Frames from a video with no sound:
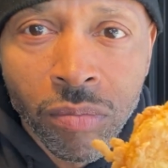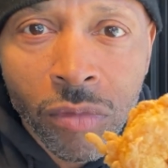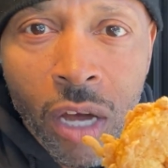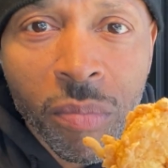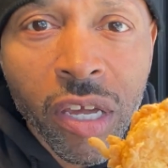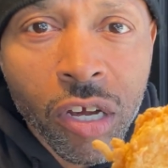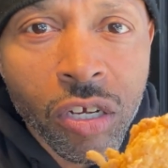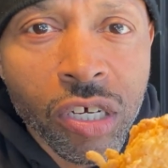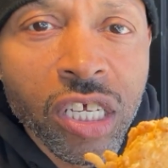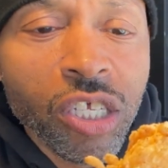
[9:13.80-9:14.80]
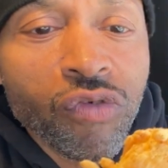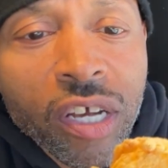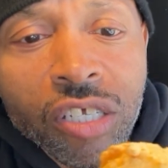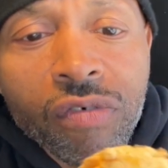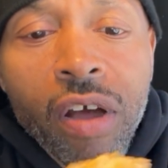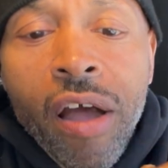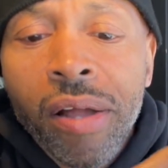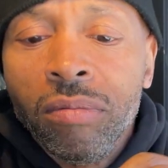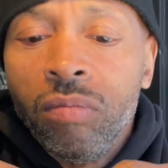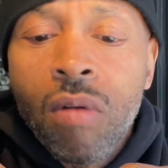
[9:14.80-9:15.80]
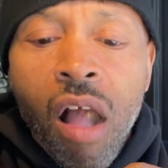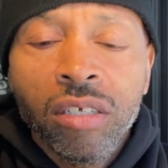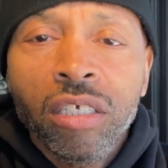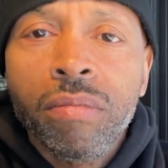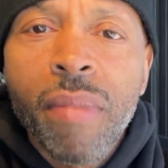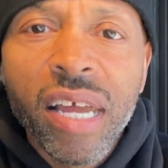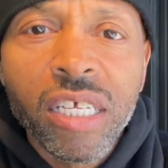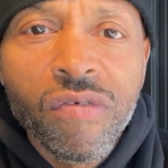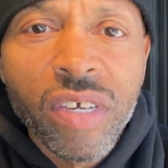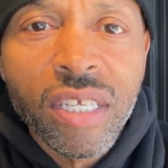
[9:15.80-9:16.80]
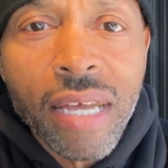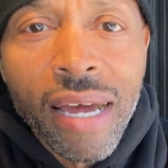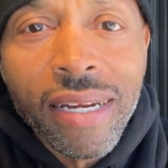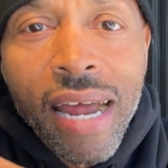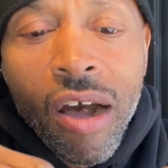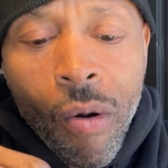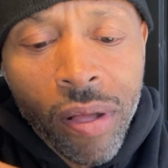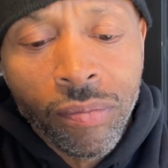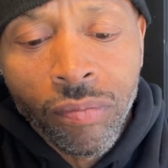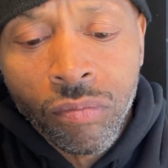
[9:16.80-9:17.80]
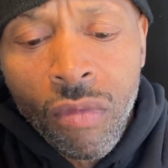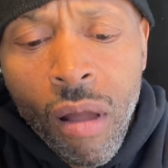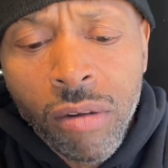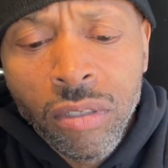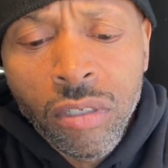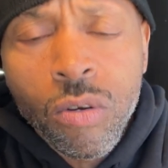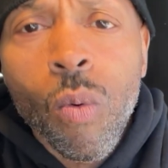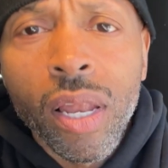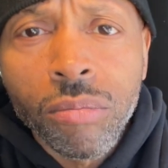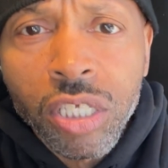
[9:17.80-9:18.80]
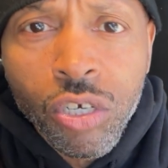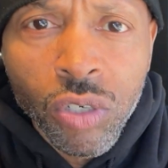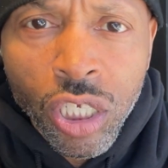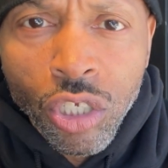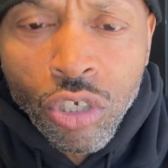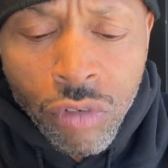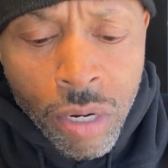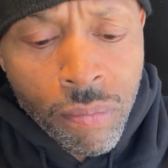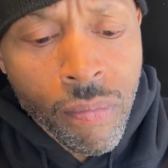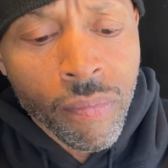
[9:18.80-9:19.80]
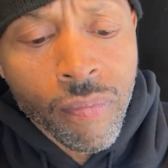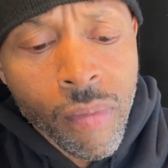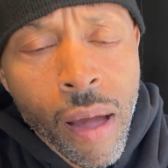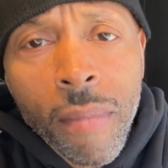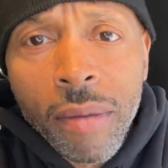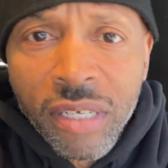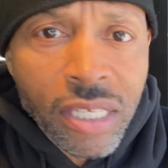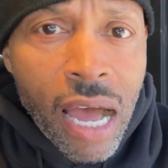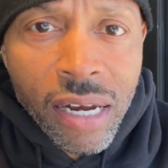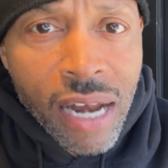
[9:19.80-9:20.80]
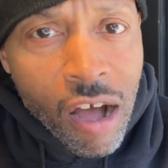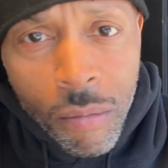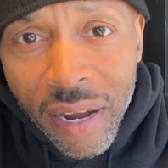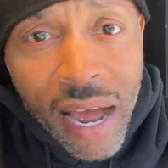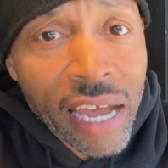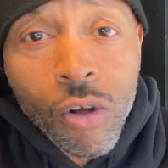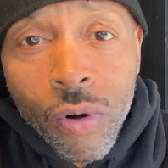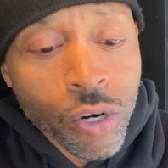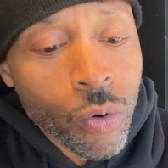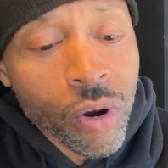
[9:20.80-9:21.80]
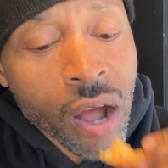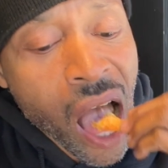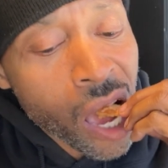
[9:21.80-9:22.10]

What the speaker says: I'm here at Good Eats Restaurant. Matt DV signing out while I'm still eating shrimp. I might be signing out, but I ain't going nowhere.